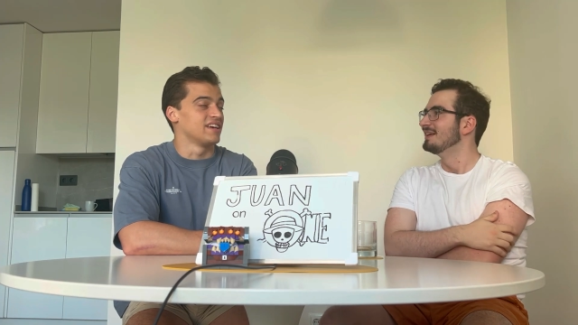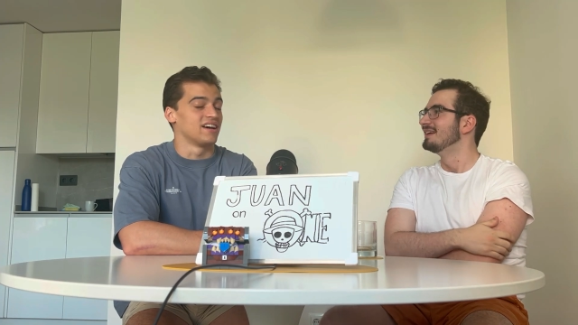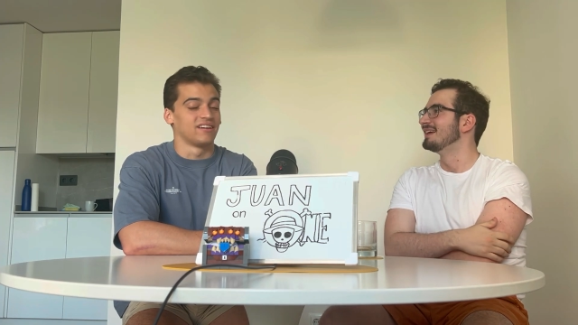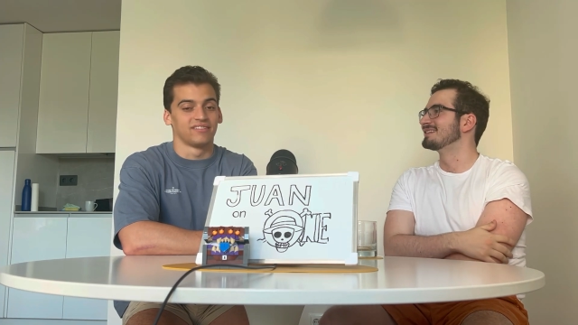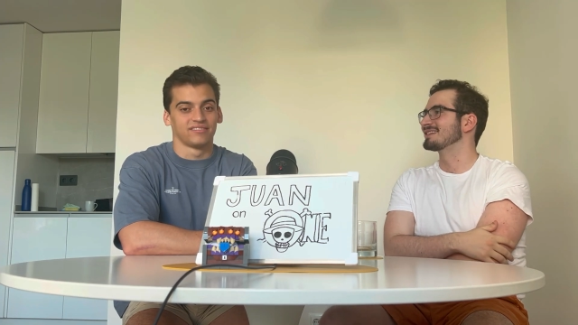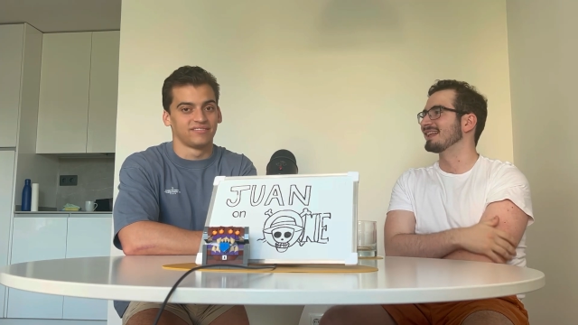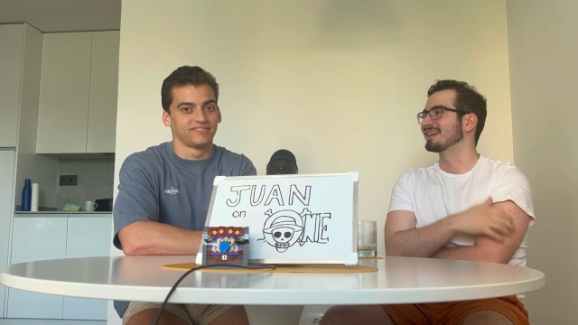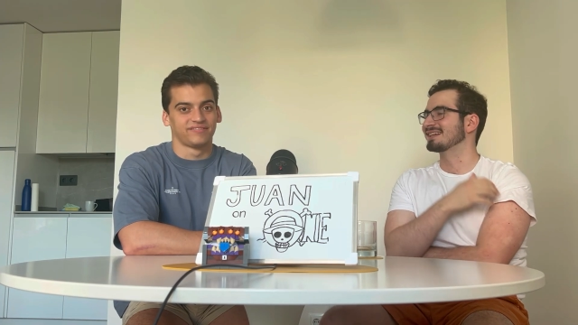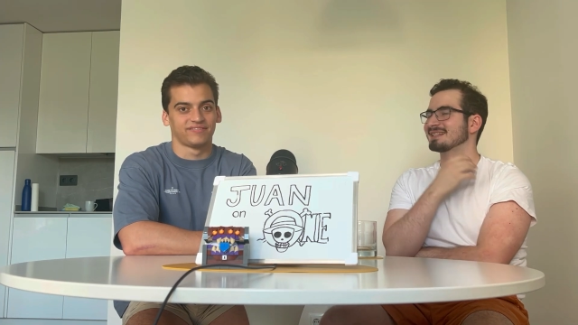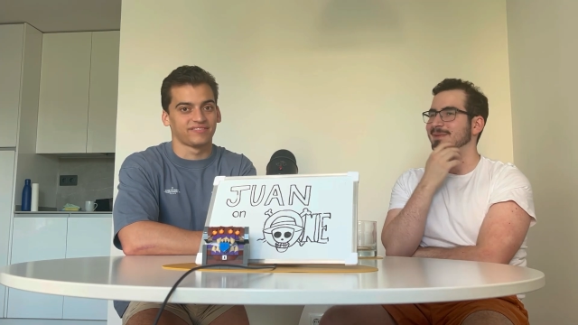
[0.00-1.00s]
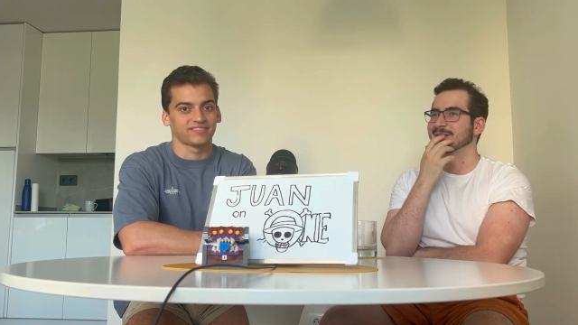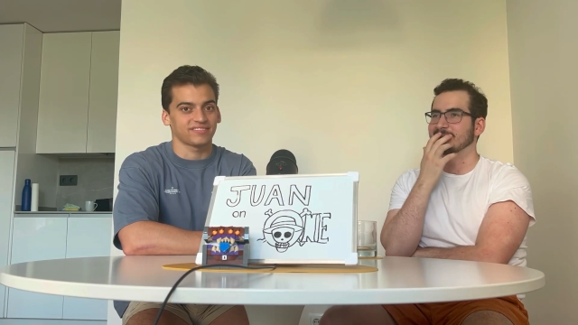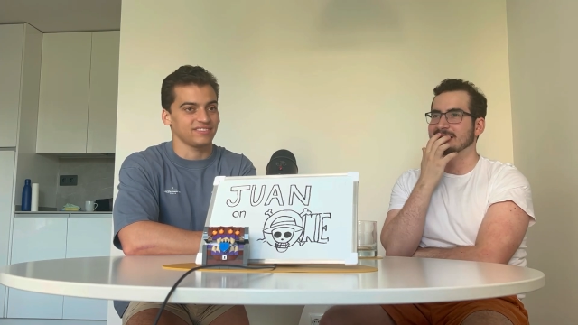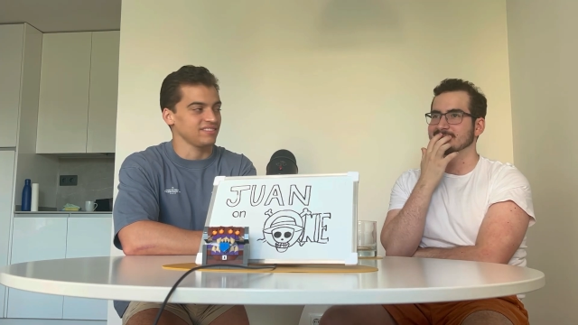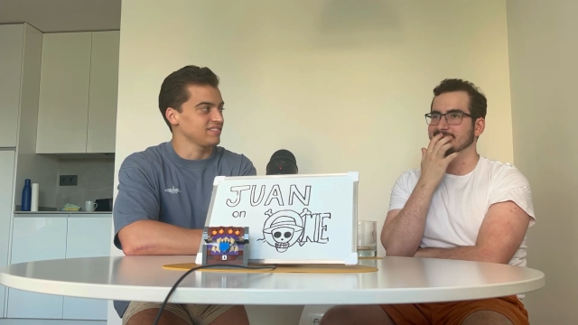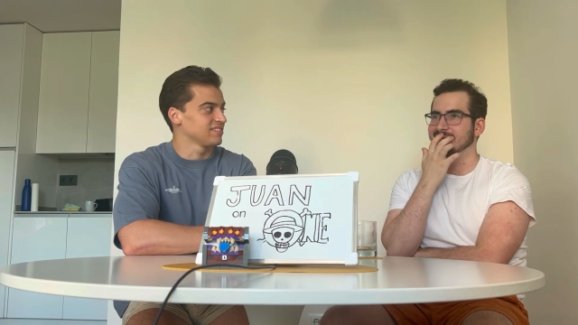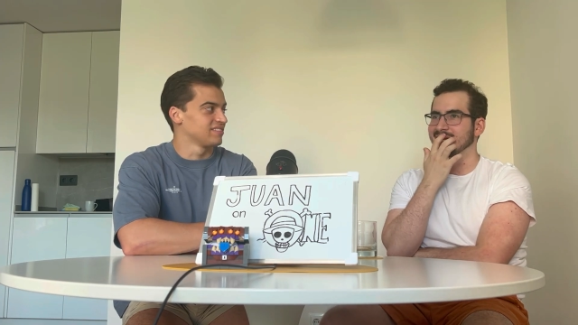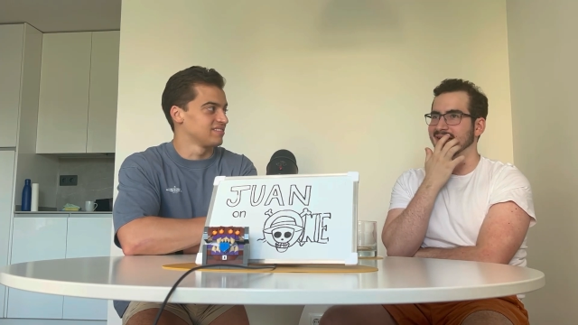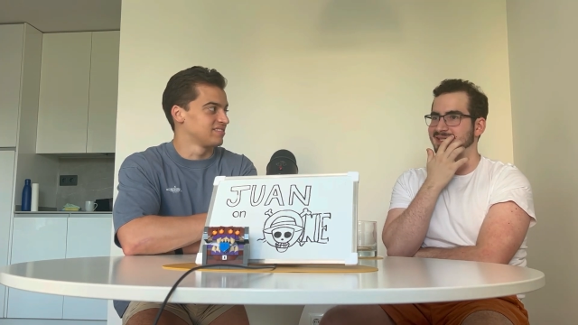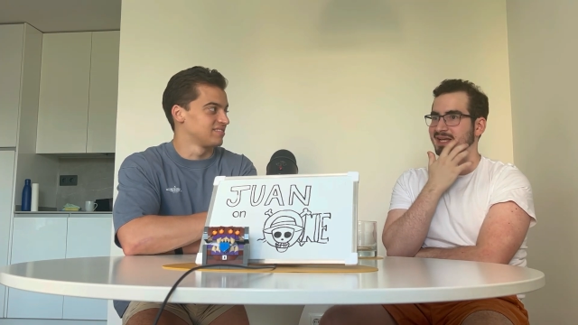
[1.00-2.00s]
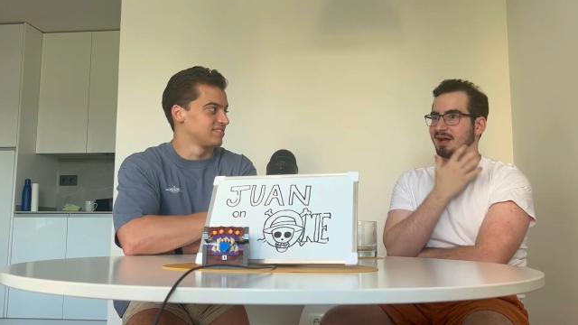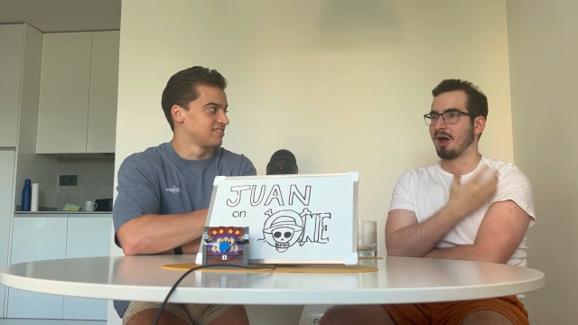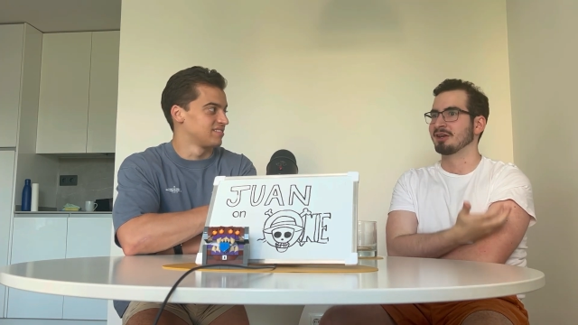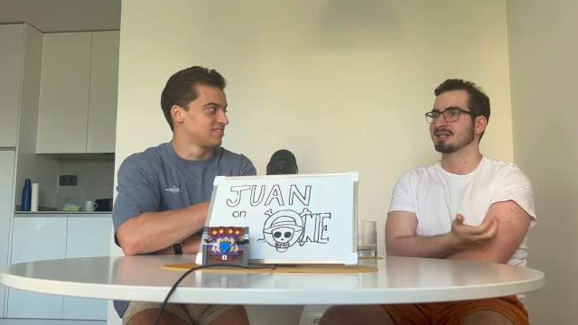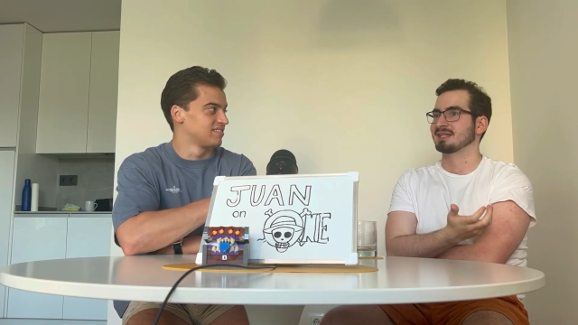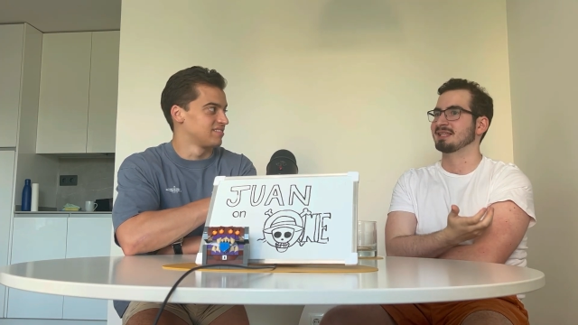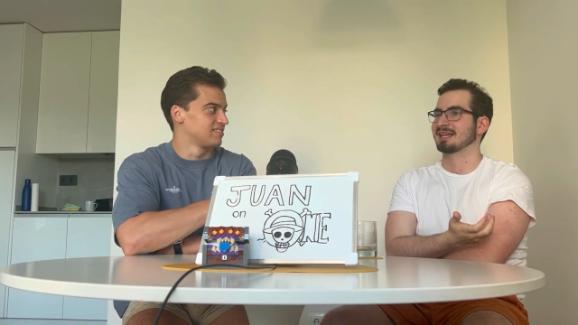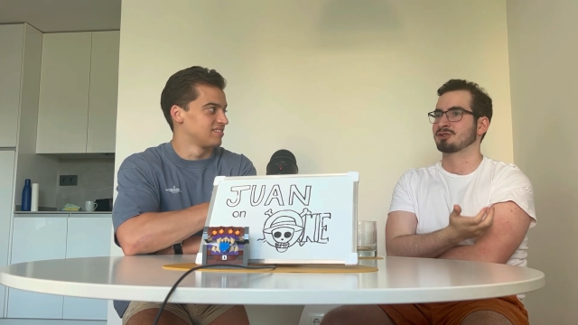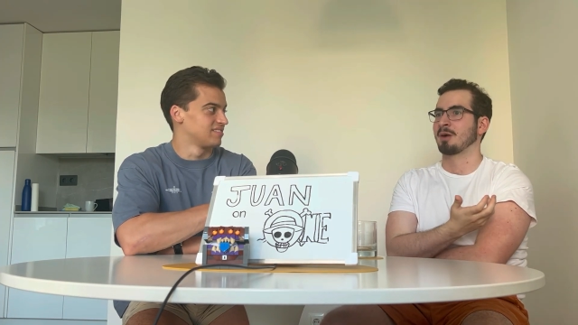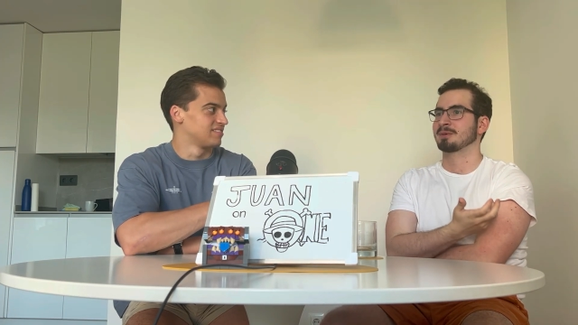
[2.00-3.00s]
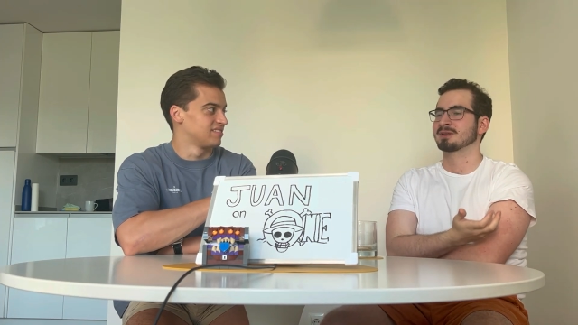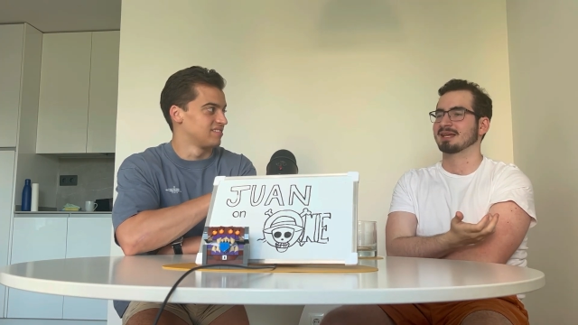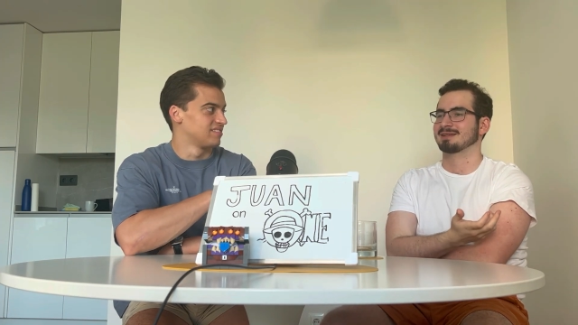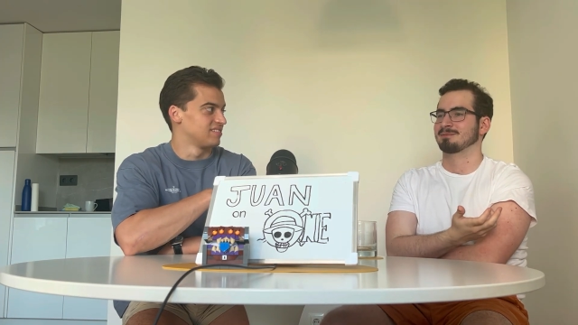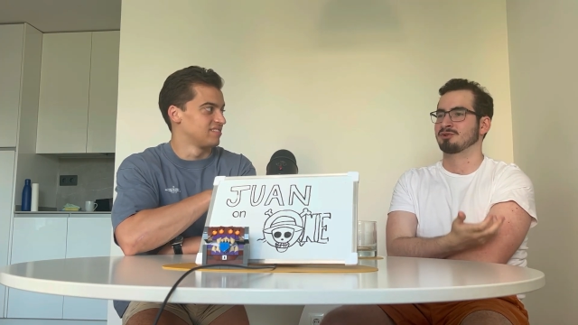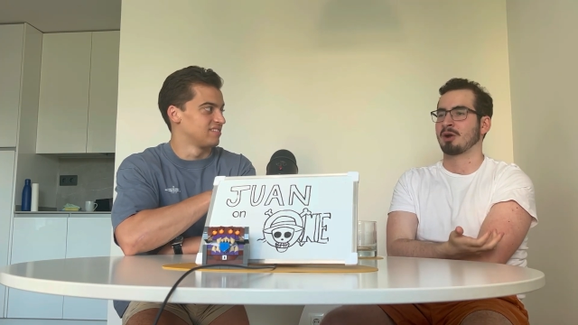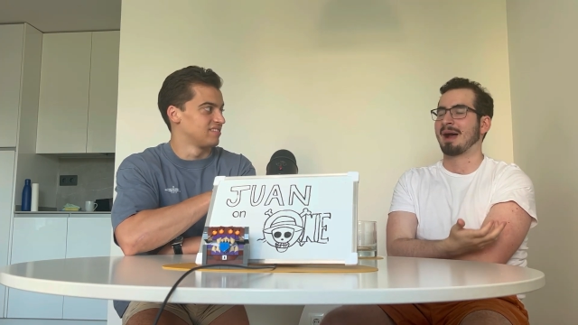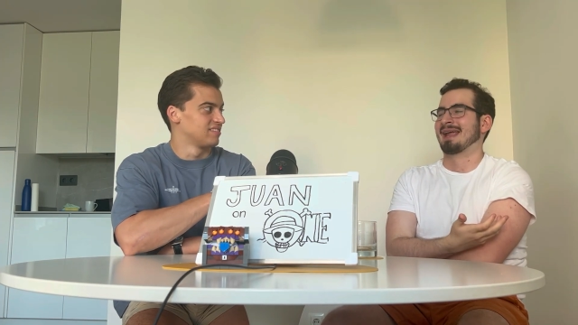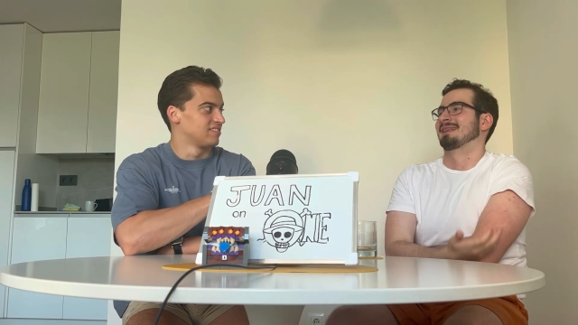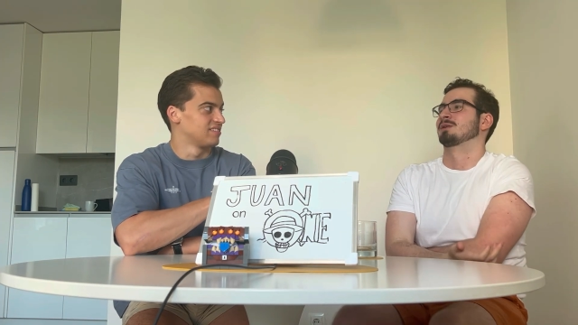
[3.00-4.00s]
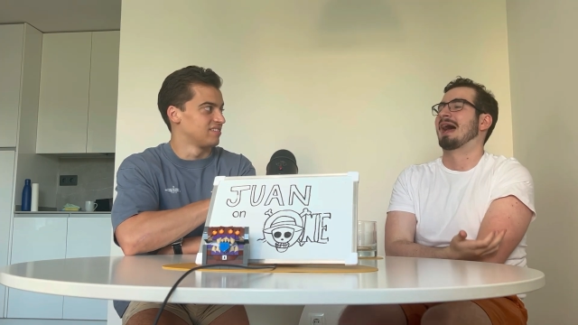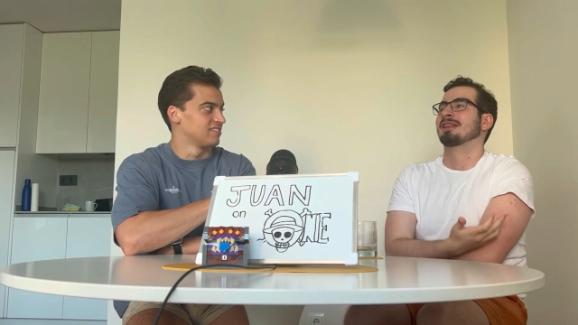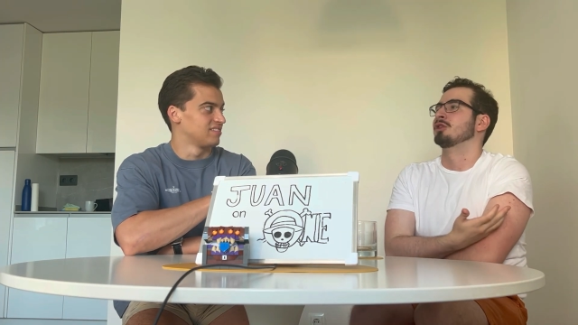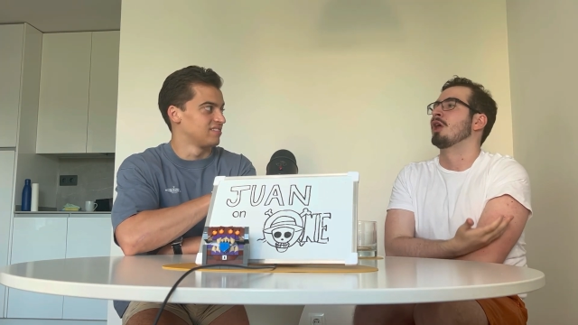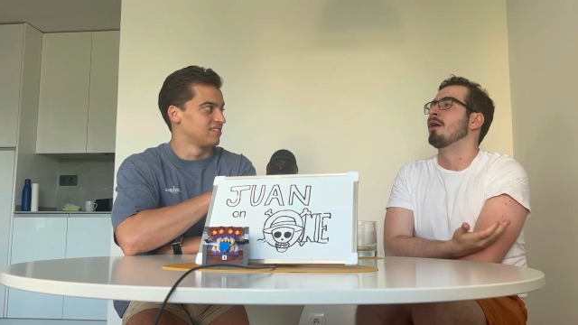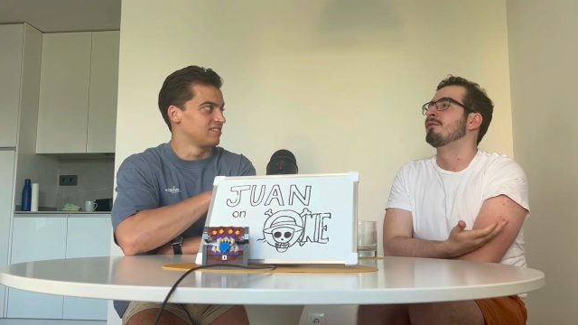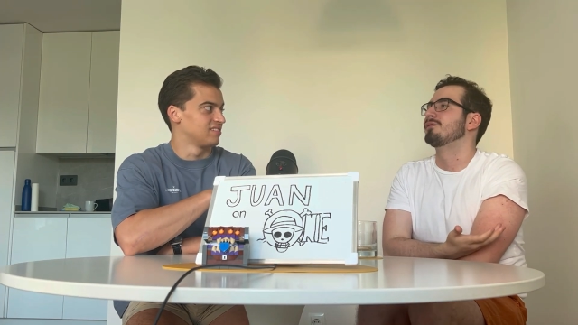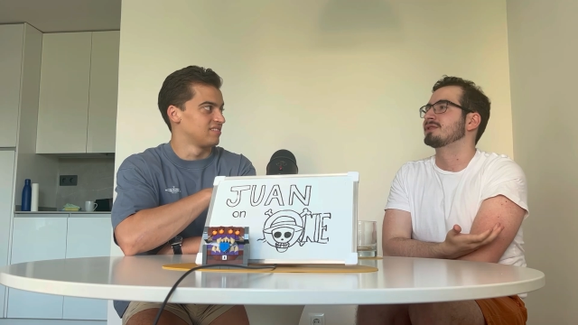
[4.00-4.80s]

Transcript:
Speaker 1: Yeah. It's like it's been crazy, and it's like honestly, like Chopper's like Drum Island. I loved